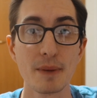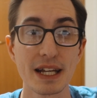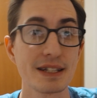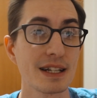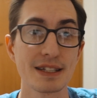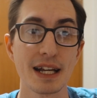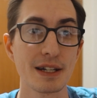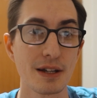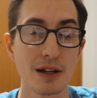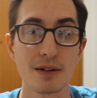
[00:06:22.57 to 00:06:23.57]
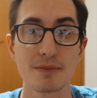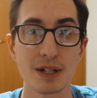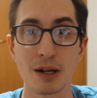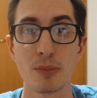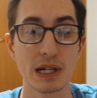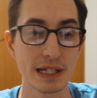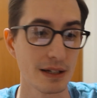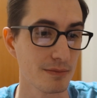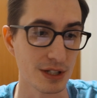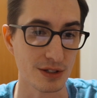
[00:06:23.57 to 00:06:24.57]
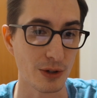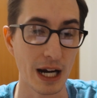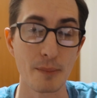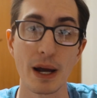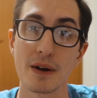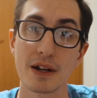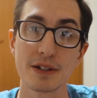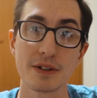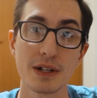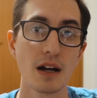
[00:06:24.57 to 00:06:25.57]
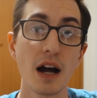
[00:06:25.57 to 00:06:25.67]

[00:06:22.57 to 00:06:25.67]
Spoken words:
it can tend to completely just crap out on you.